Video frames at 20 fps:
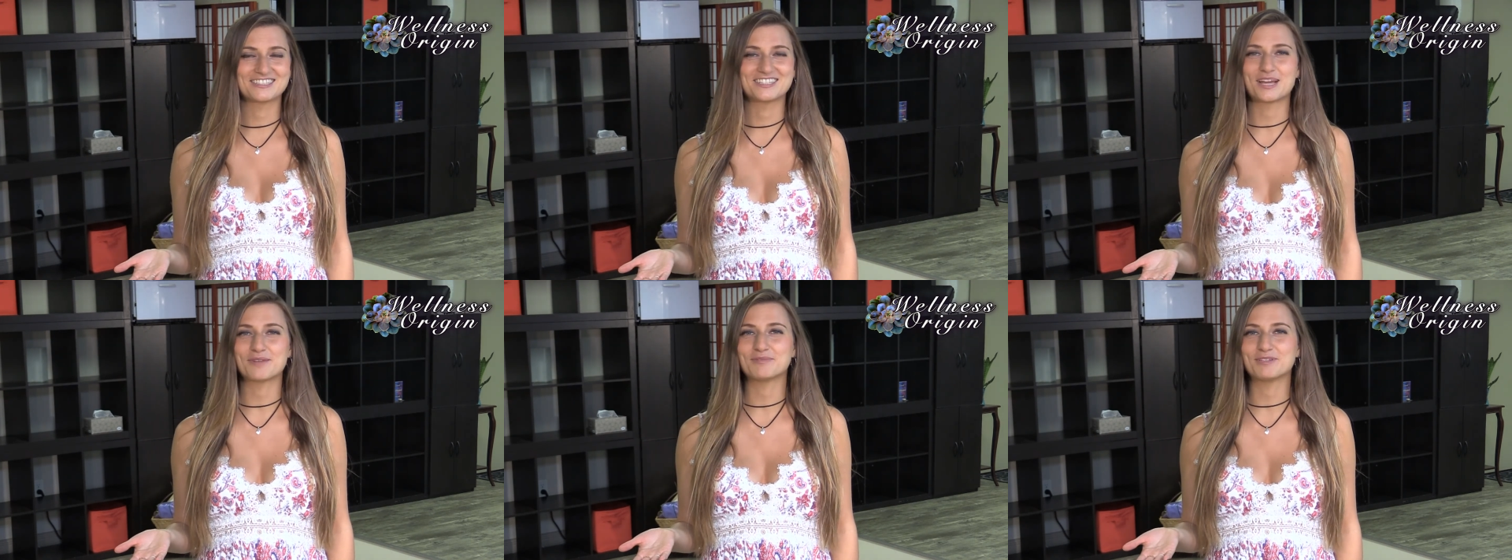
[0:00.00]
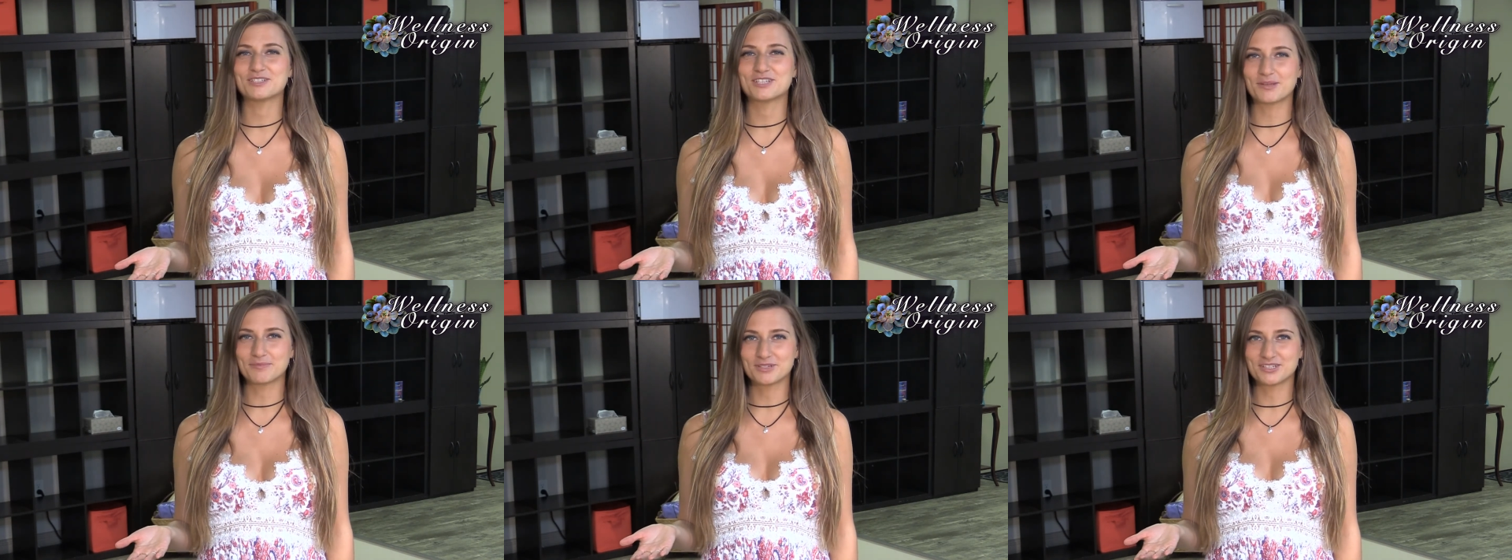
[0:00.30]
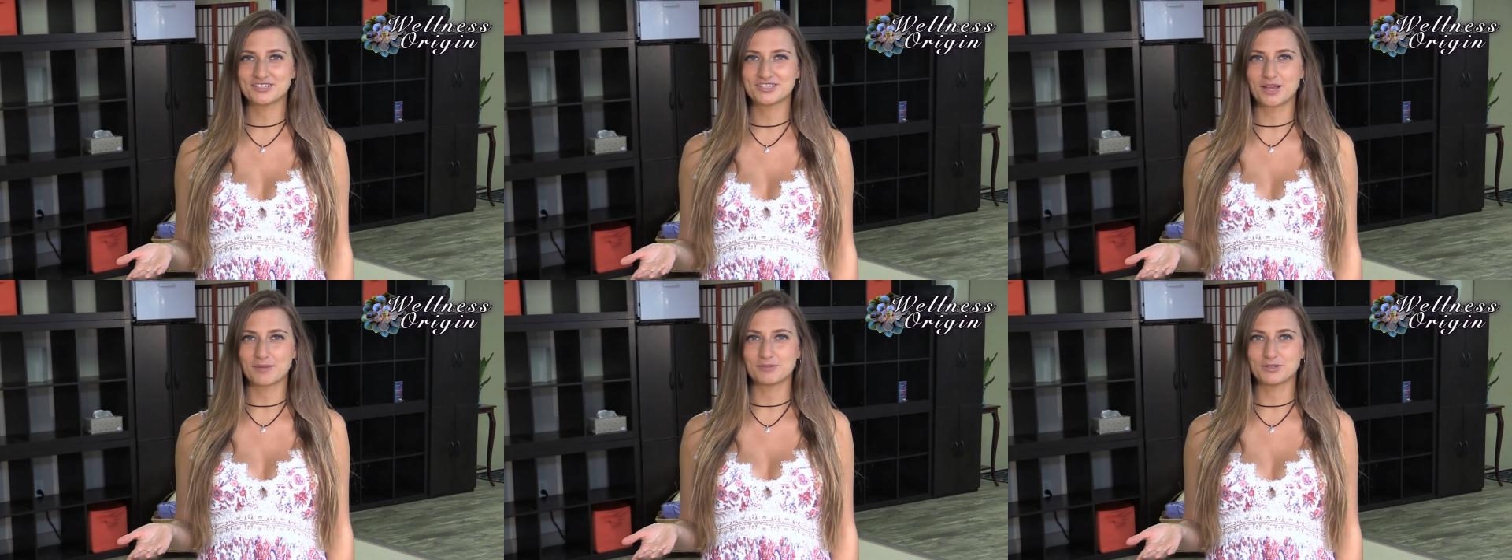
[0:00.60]

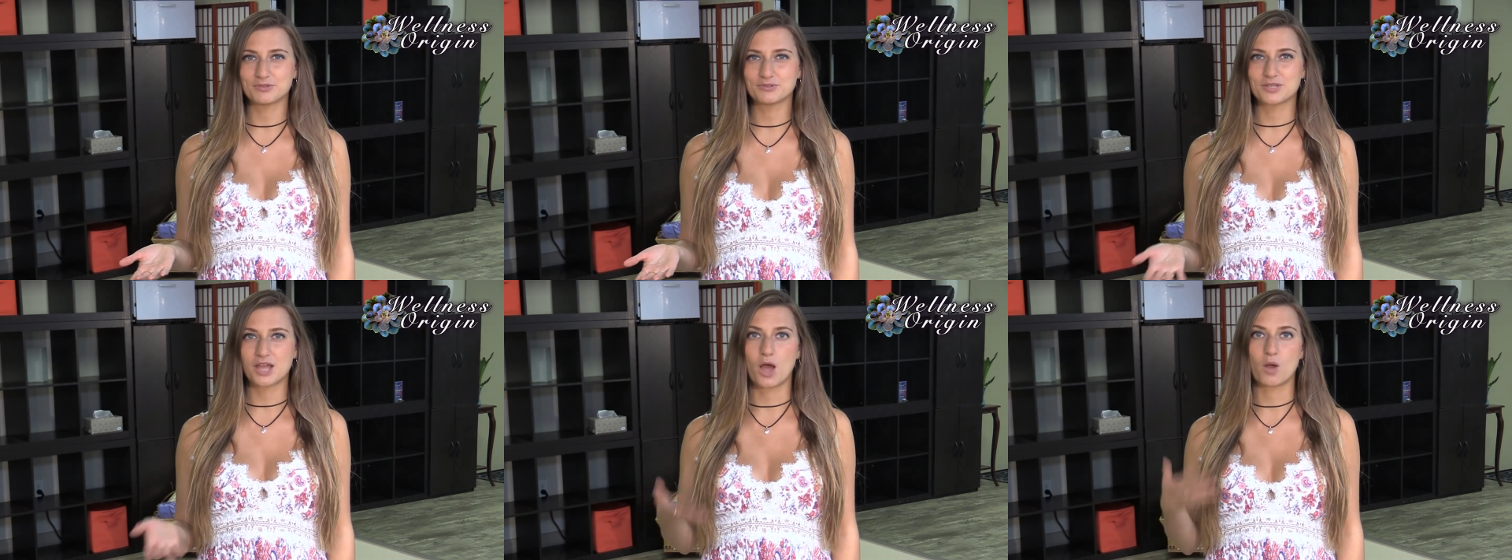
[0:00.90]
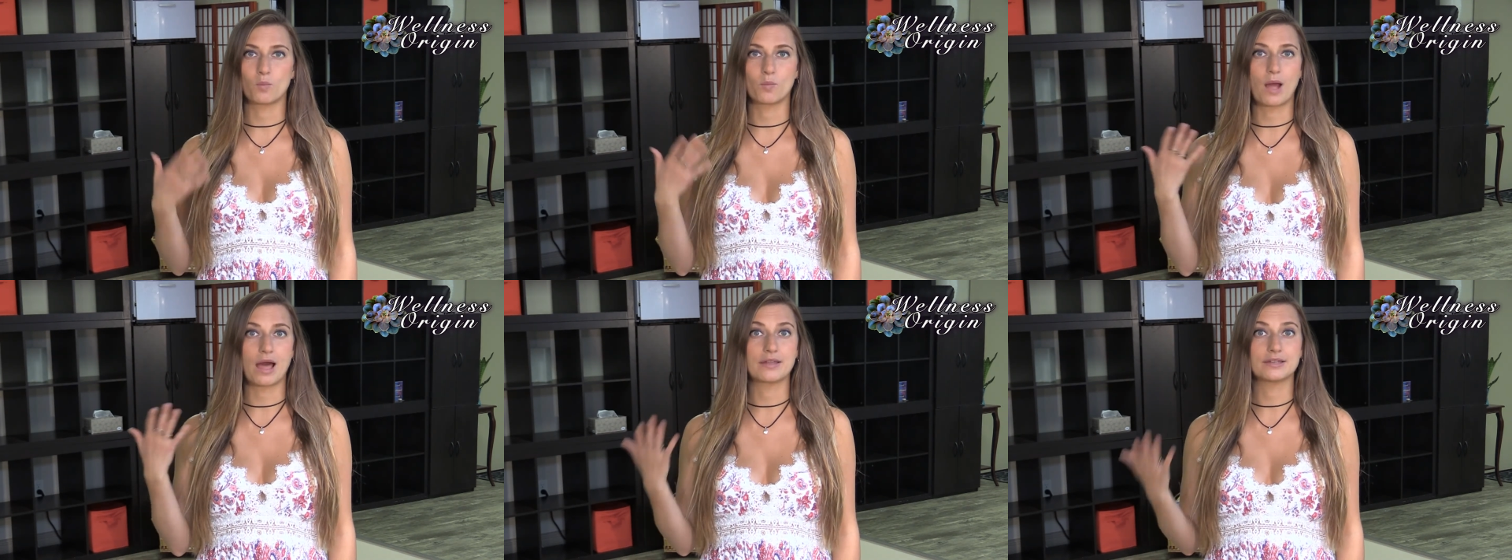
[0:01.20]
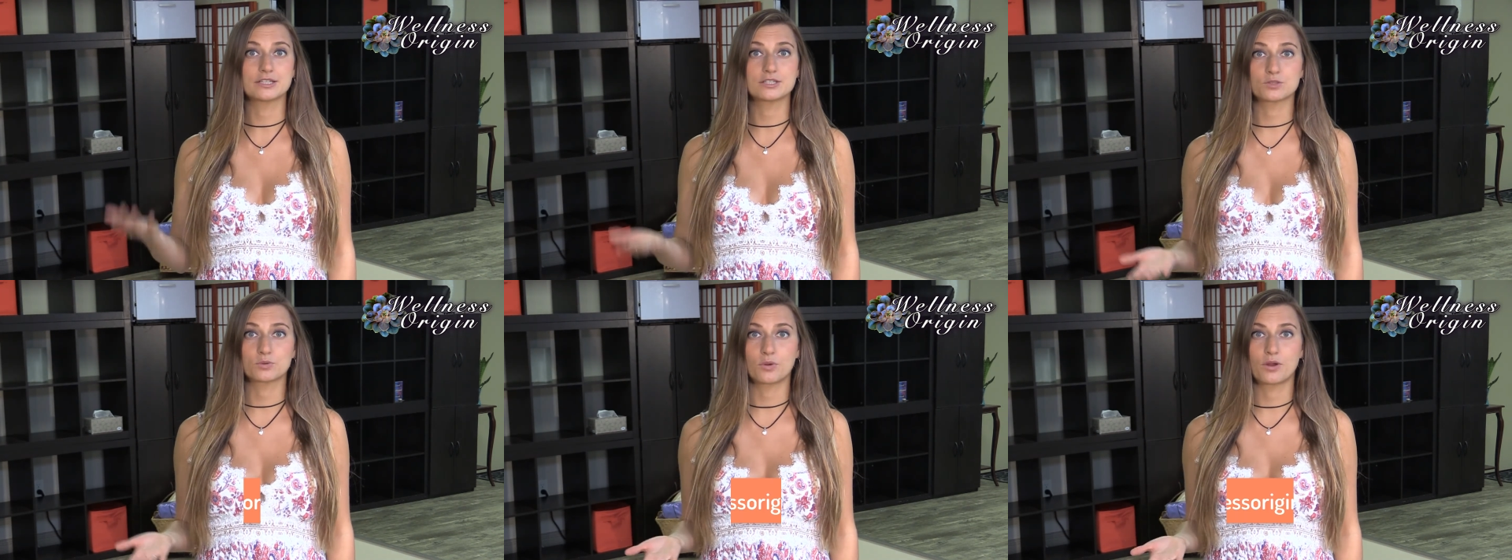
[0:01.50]

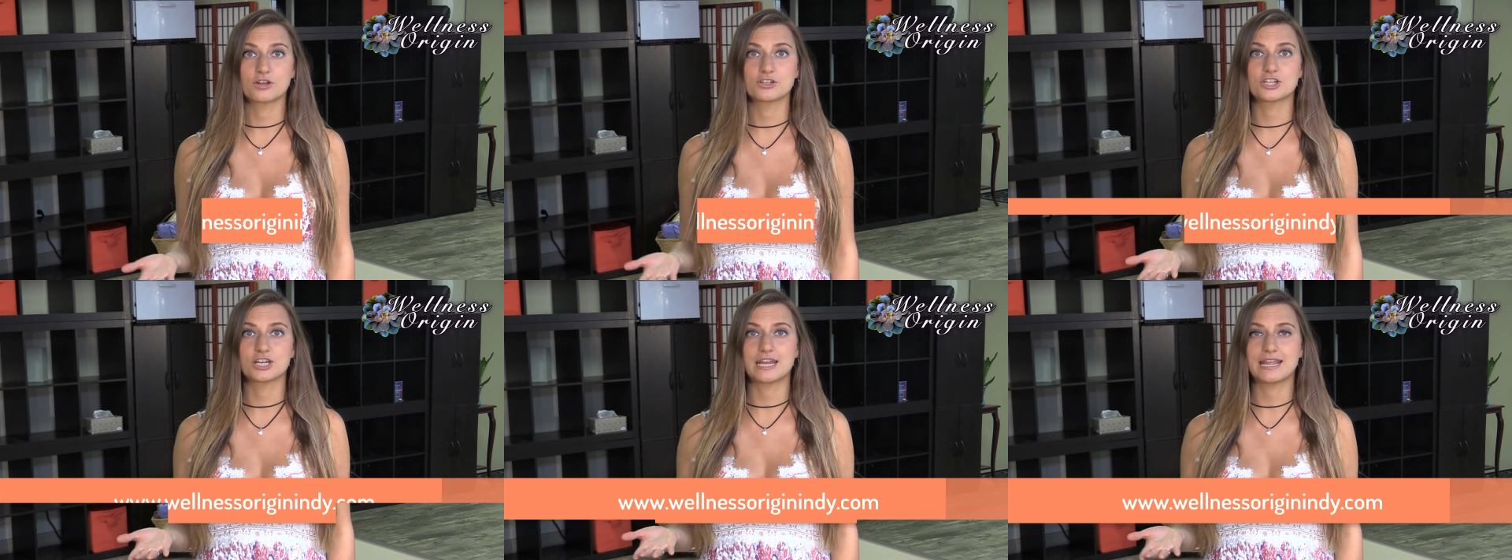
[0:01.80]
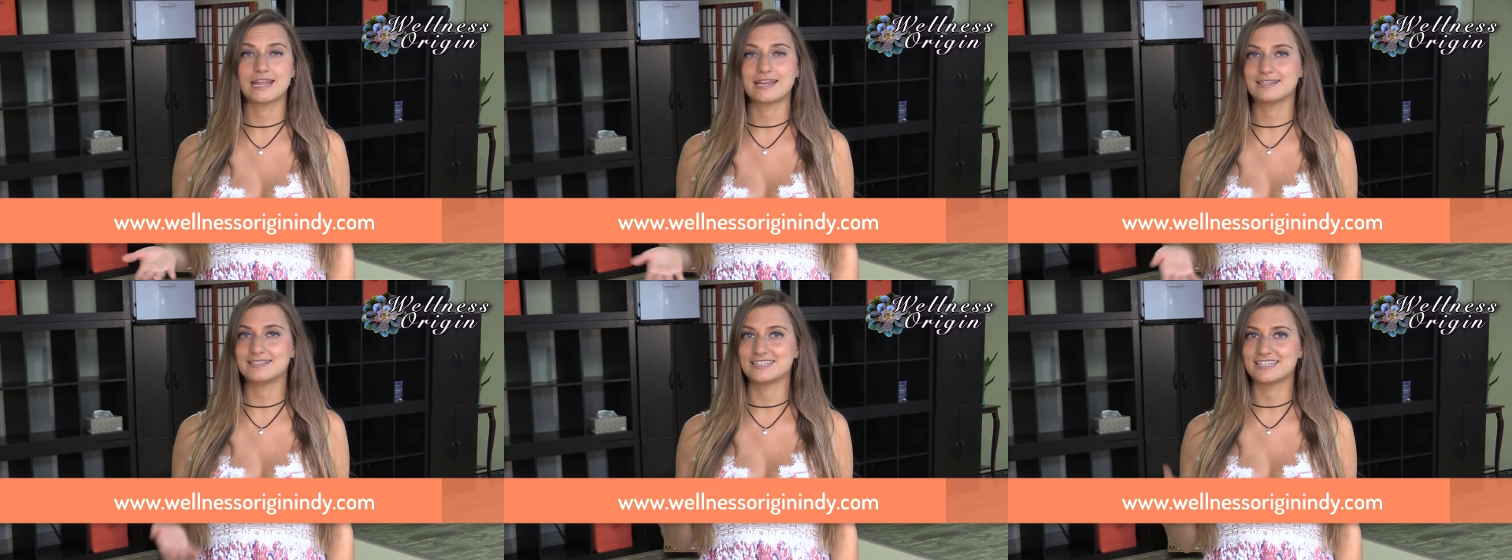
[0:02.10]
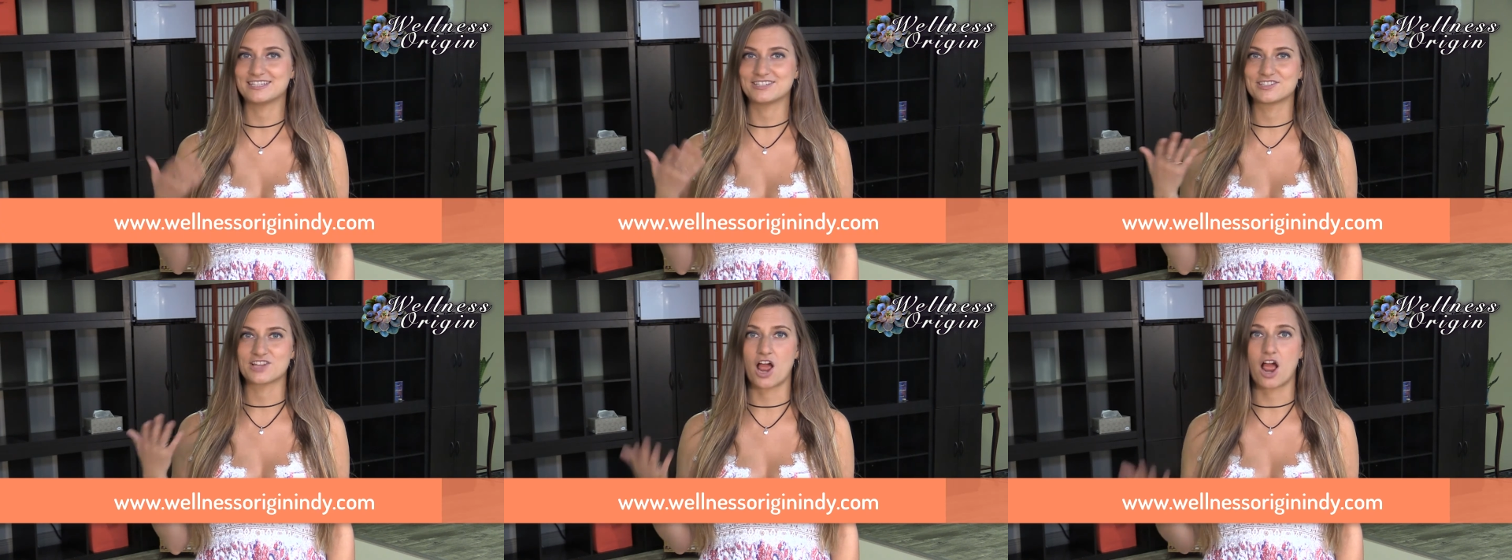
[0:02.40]

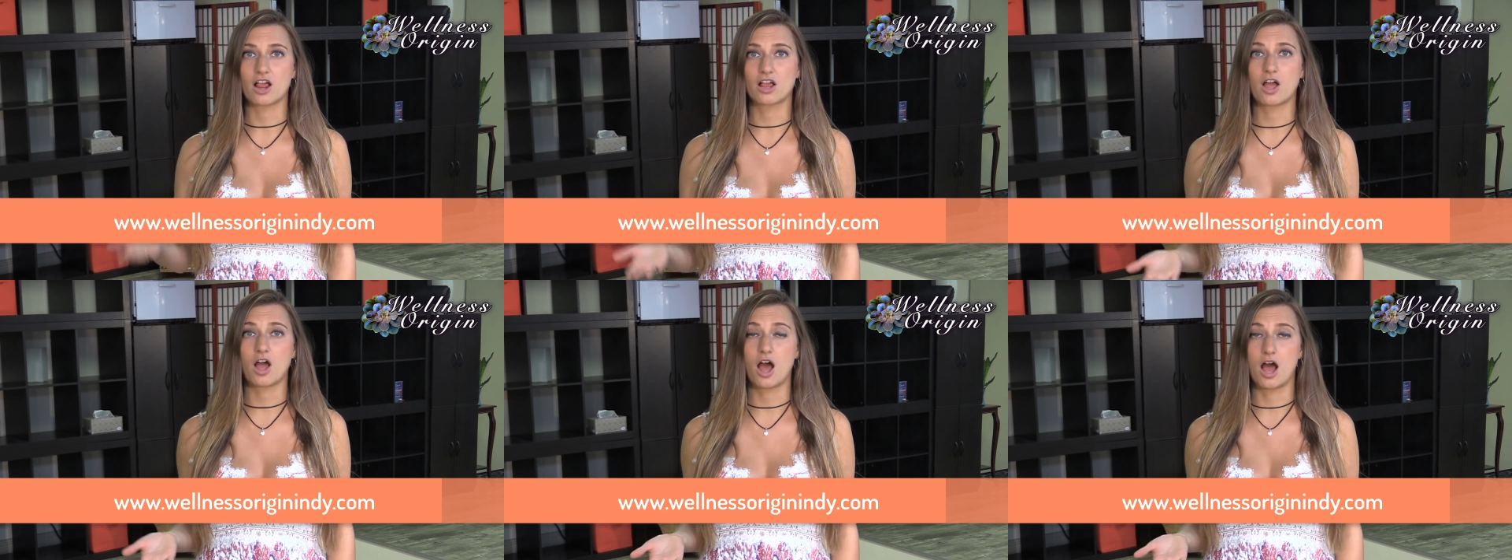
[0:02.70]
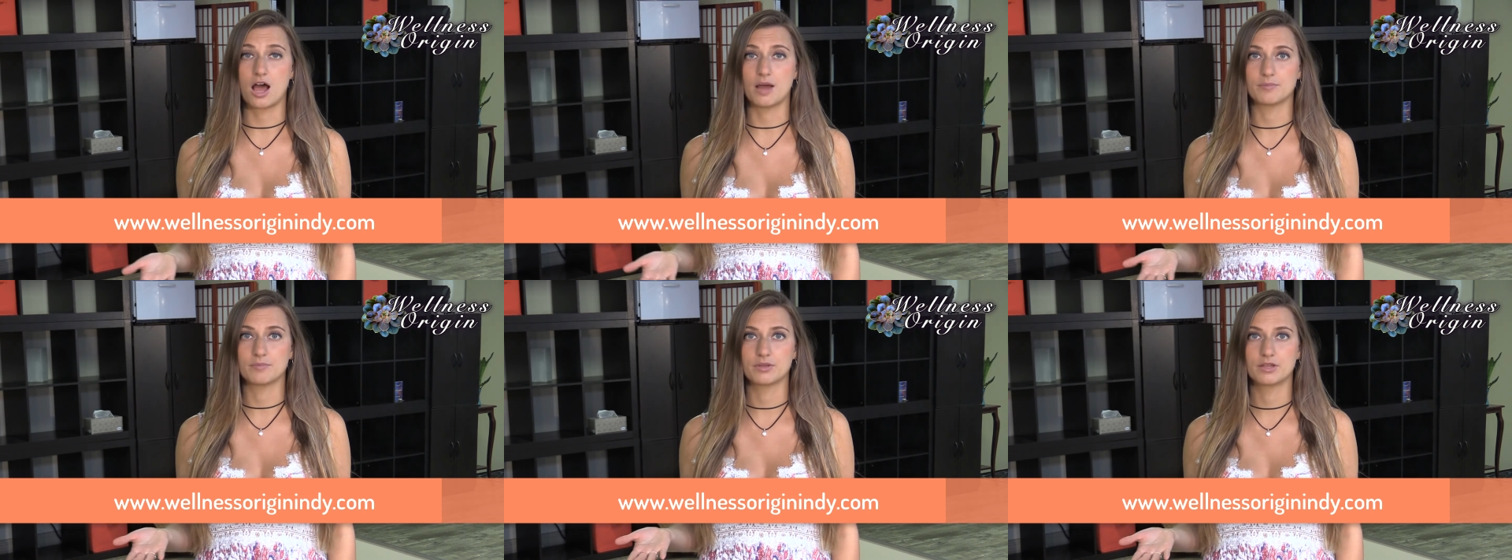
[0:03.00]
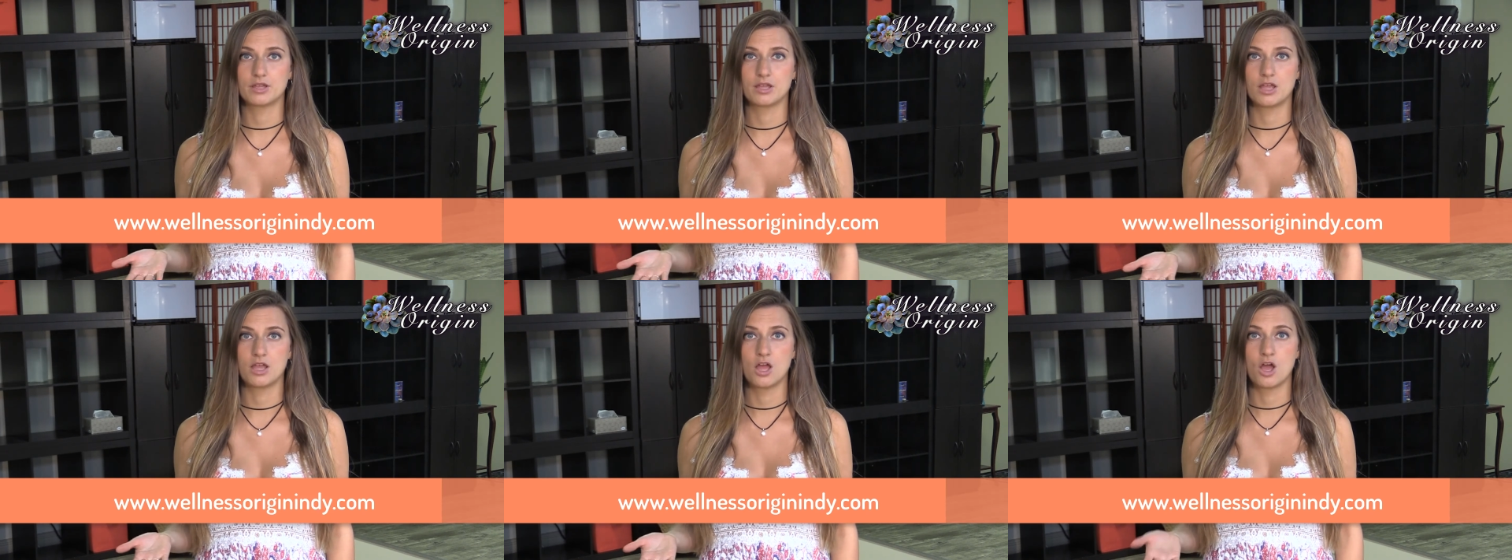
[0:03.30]
www.wellnessoriginindy.com.